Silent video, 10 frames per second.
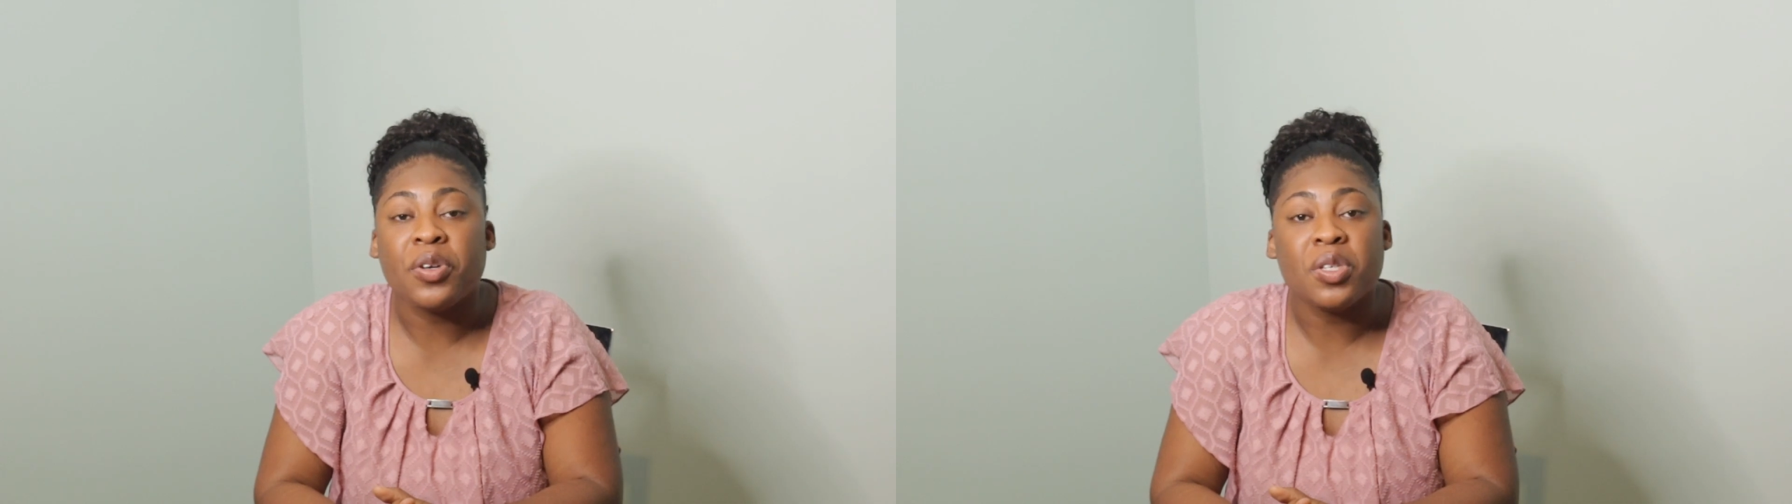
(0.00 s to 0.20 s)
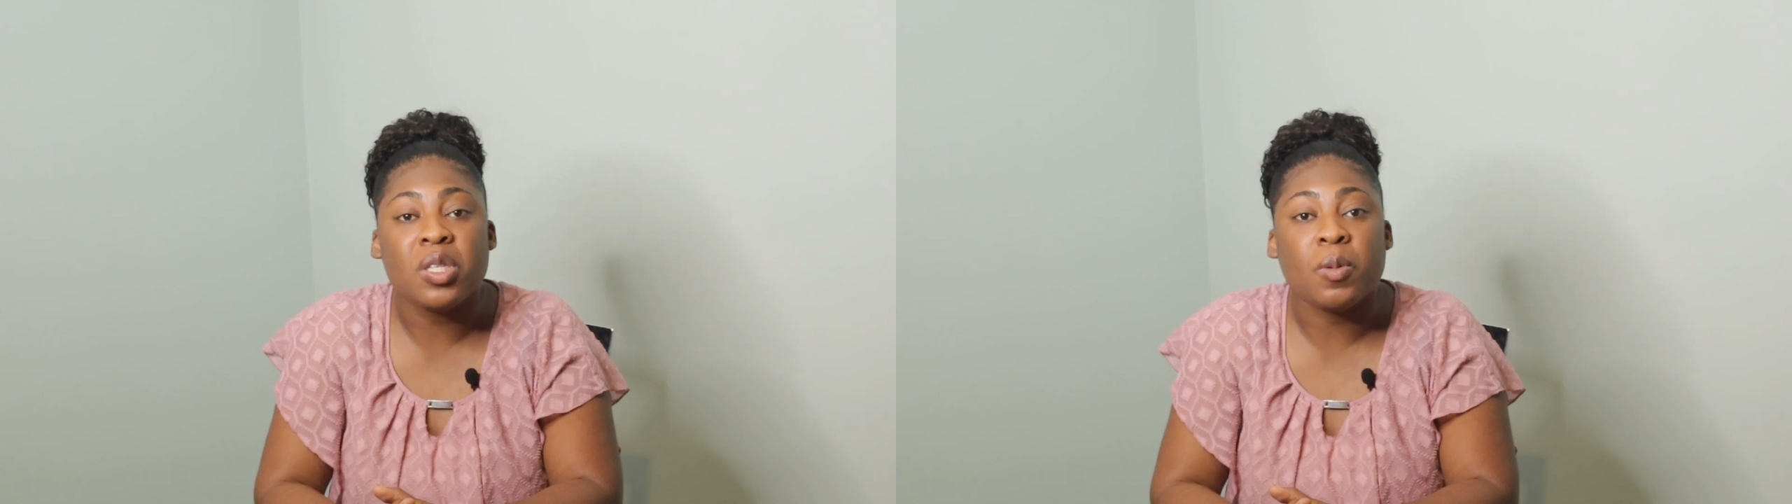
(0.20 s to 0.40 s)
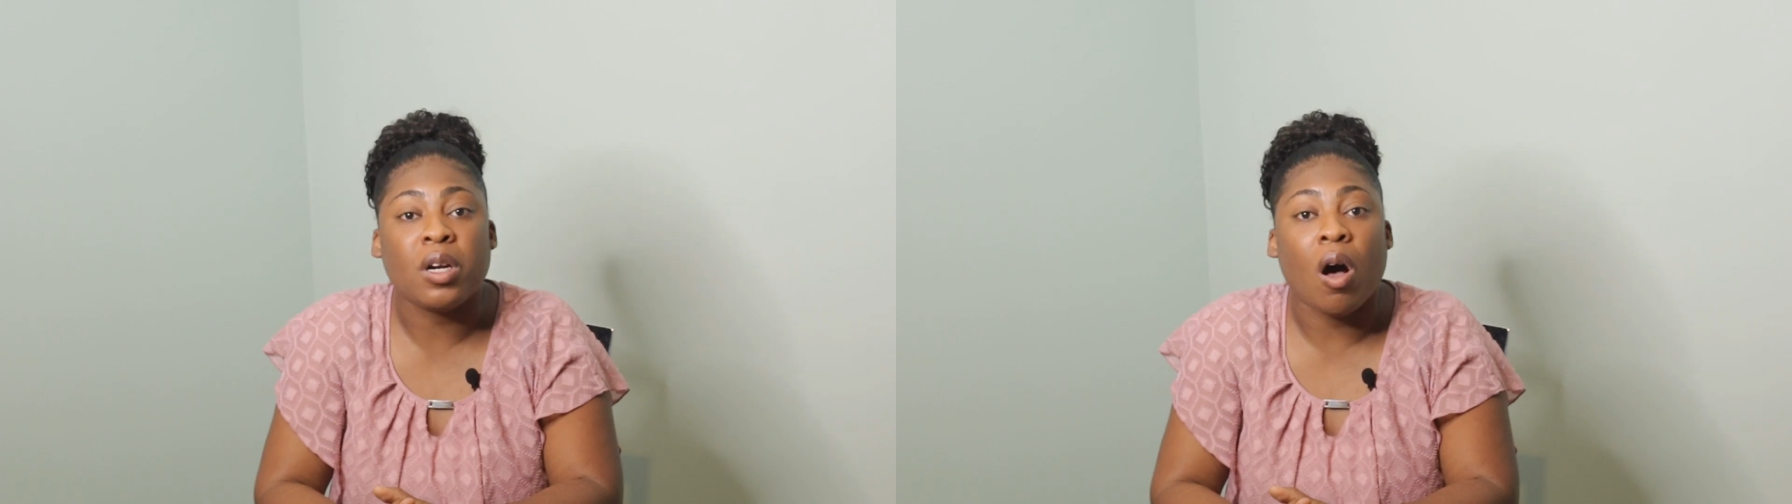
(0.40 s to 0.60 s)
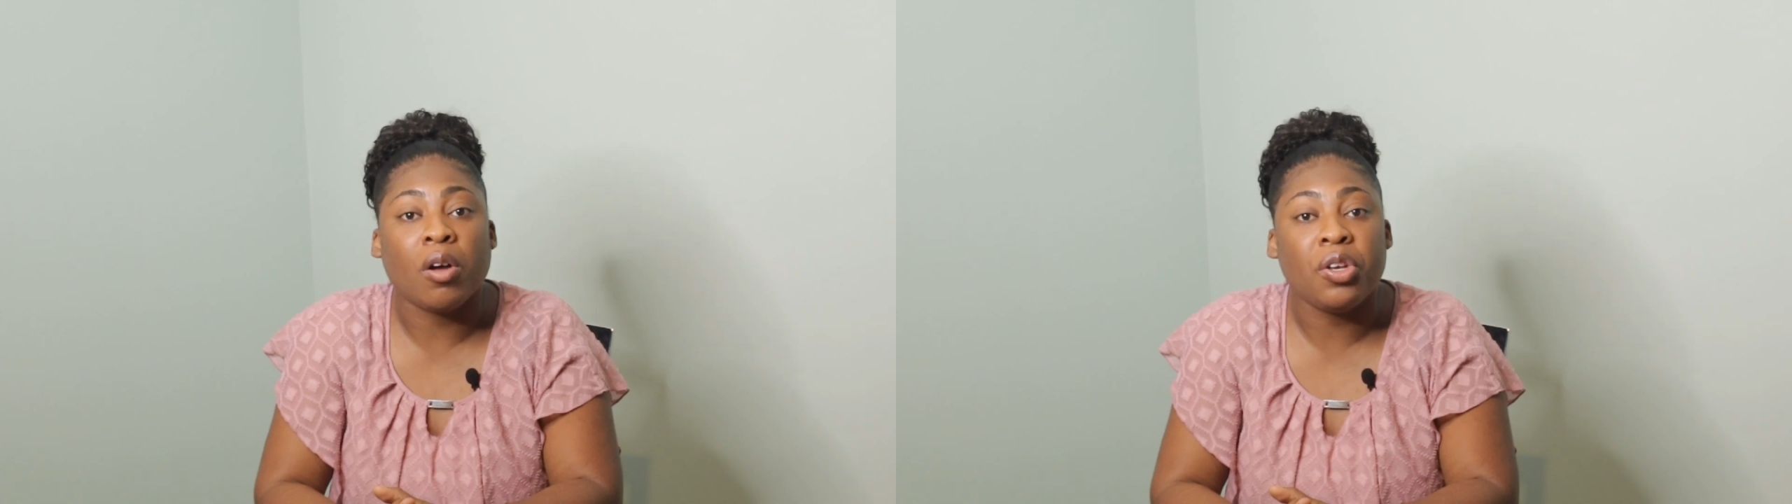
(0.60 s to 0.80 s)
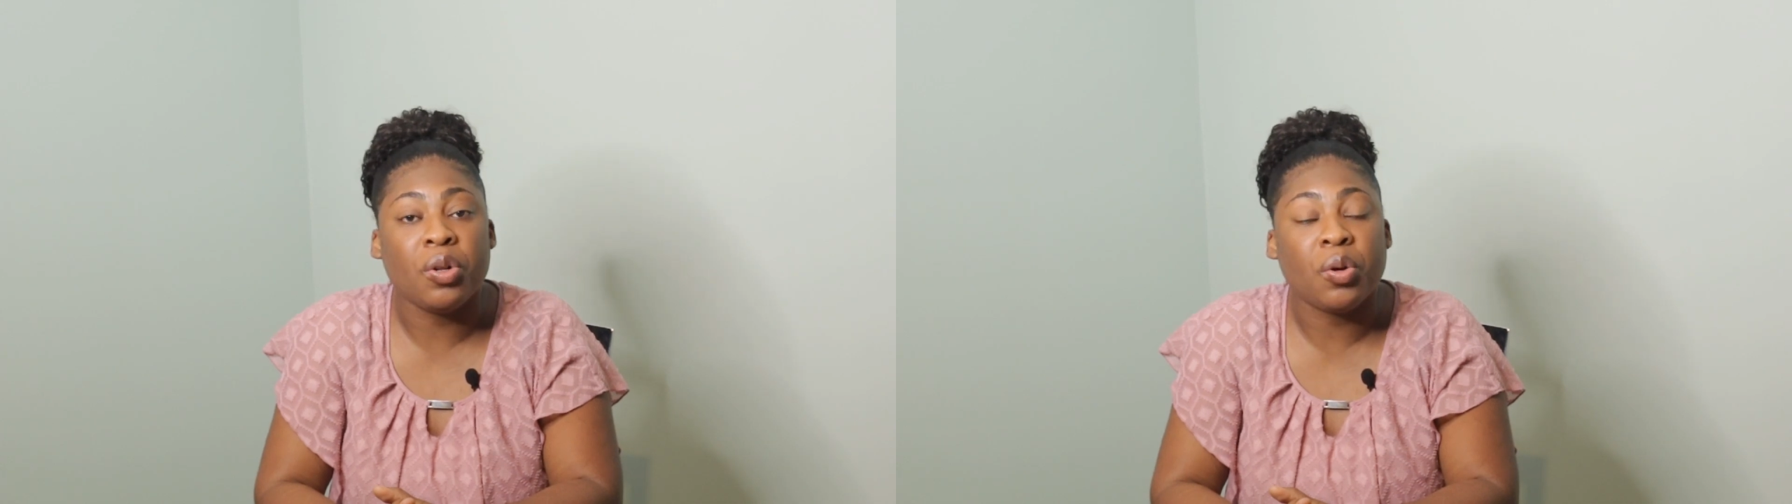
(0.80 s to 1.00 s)
Persons with
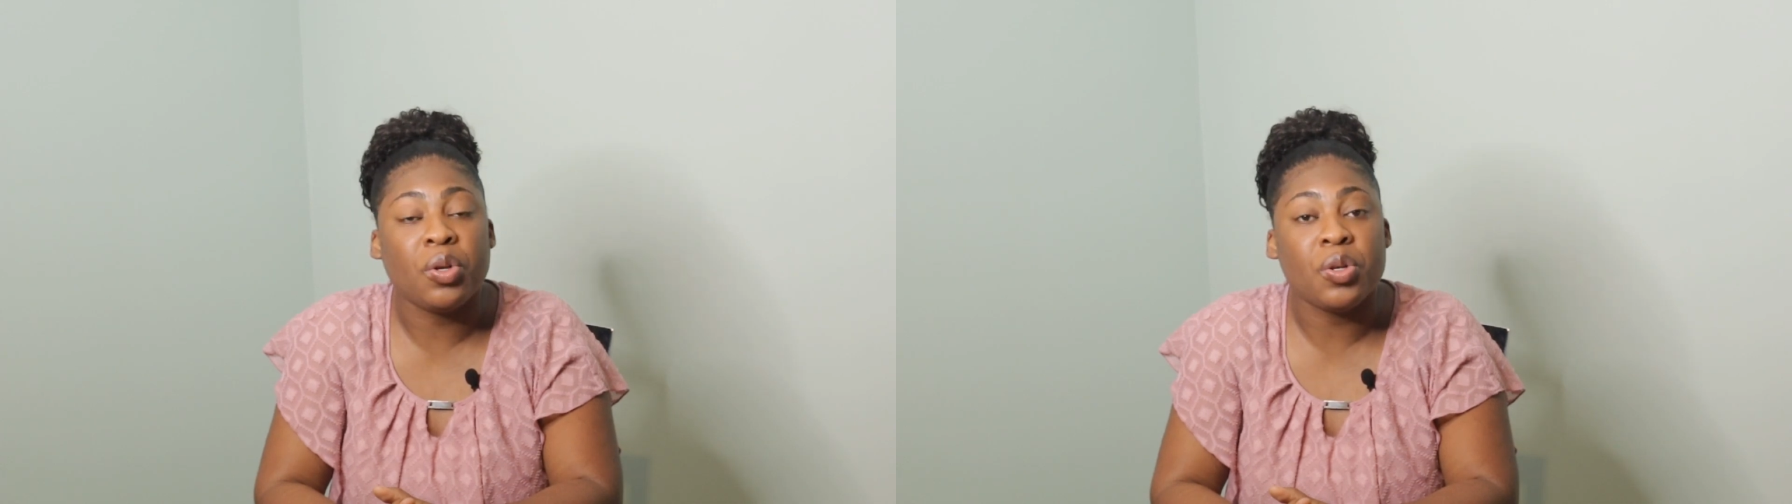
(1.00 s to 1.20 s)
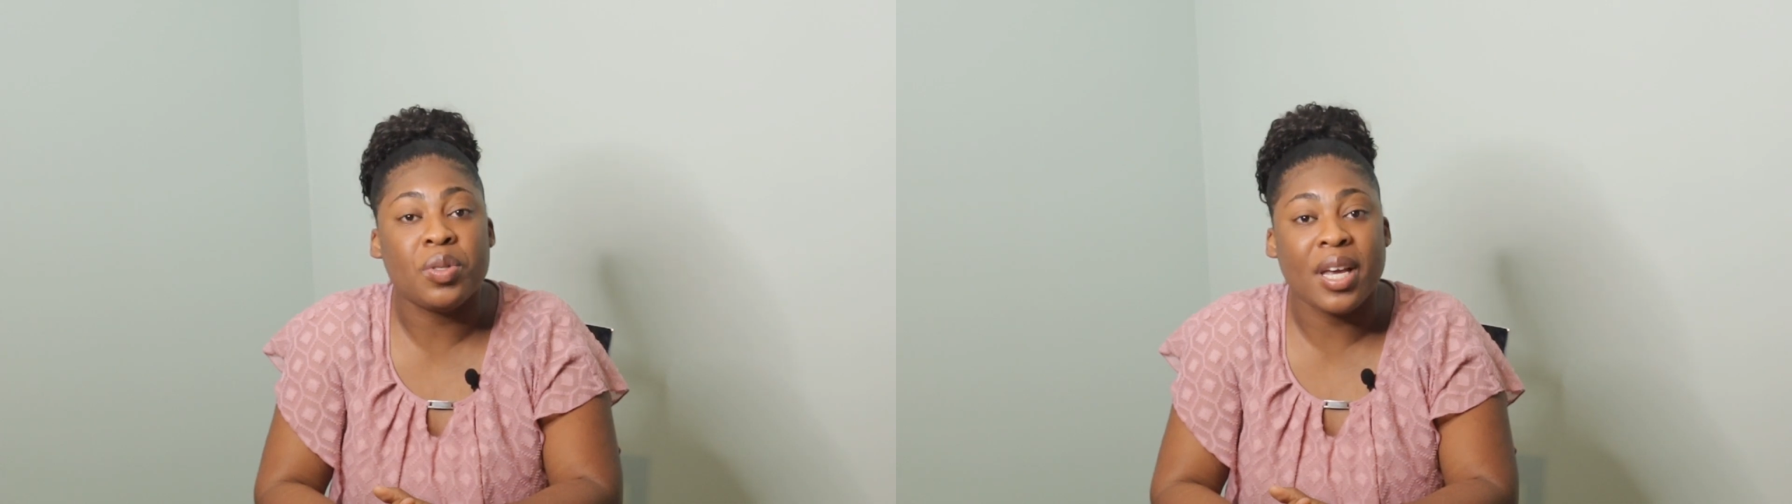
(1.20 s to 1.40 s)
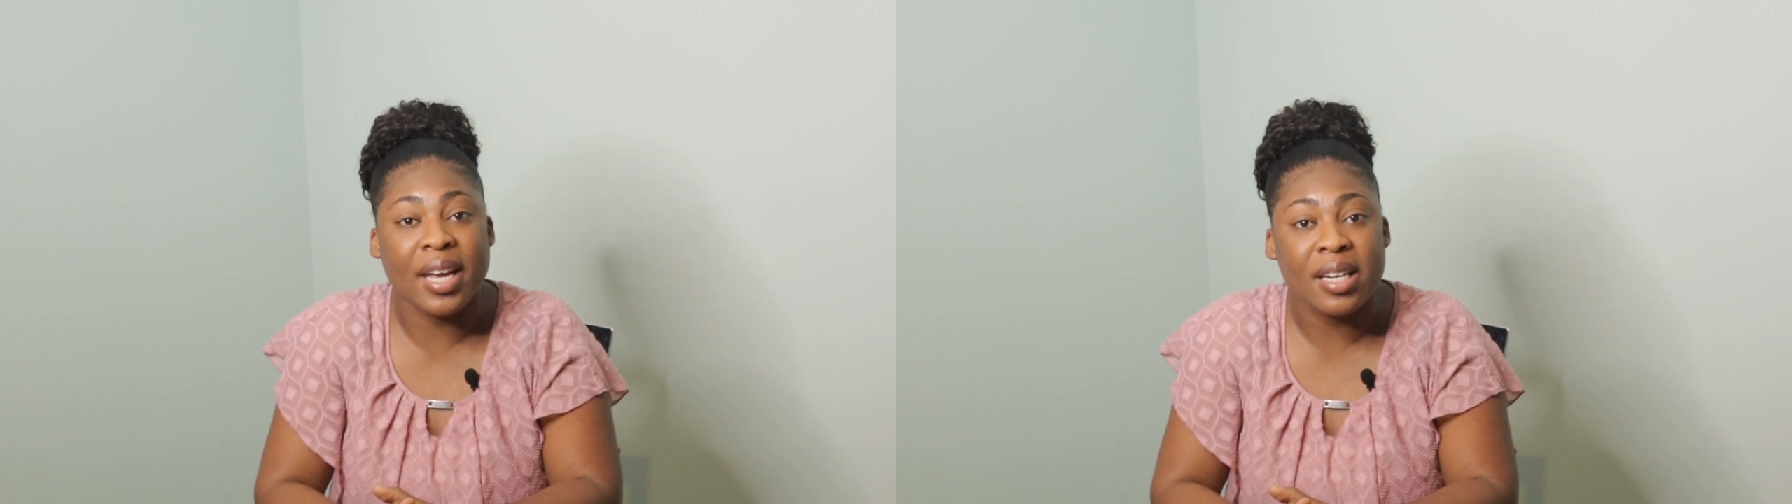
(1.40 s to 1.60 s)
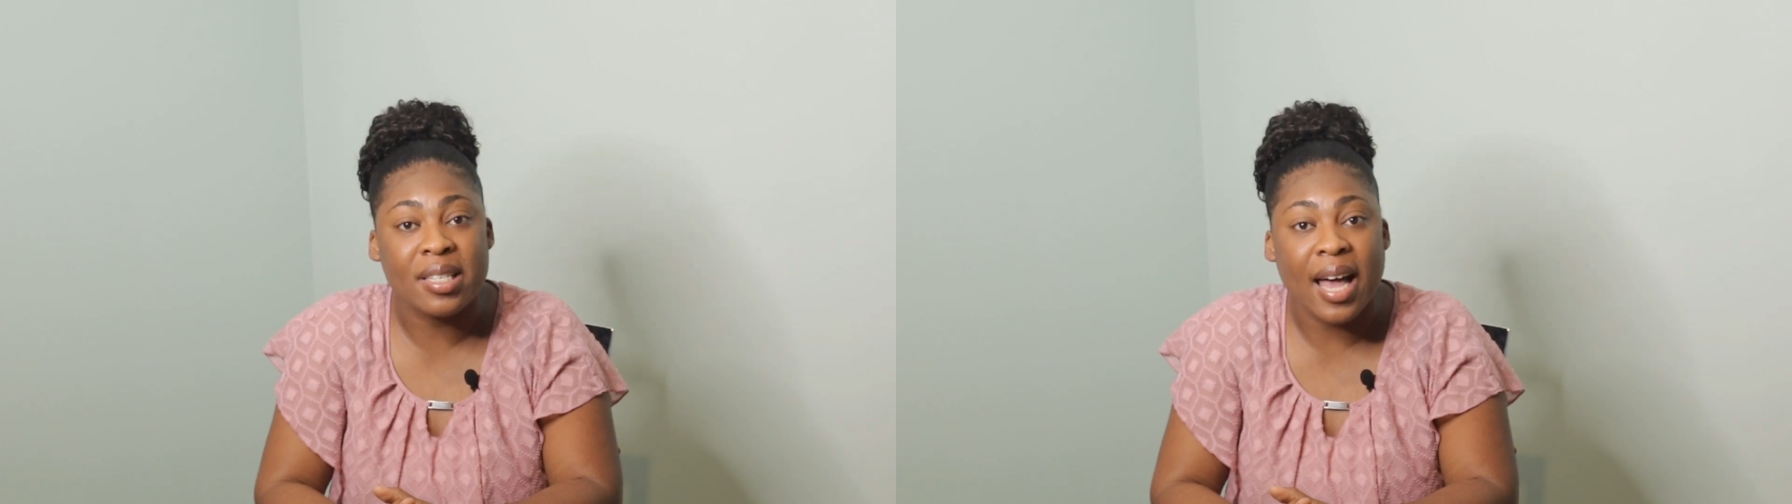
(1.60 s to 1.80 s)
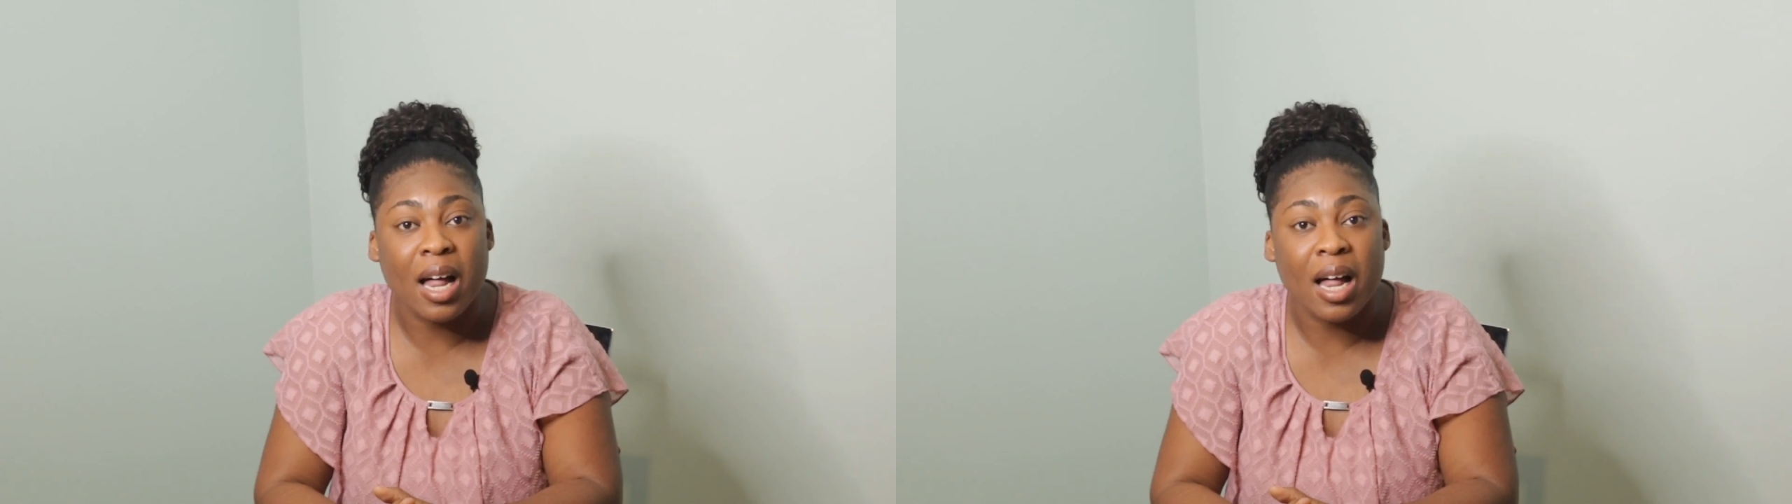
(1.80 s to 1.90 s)
oculocutaneous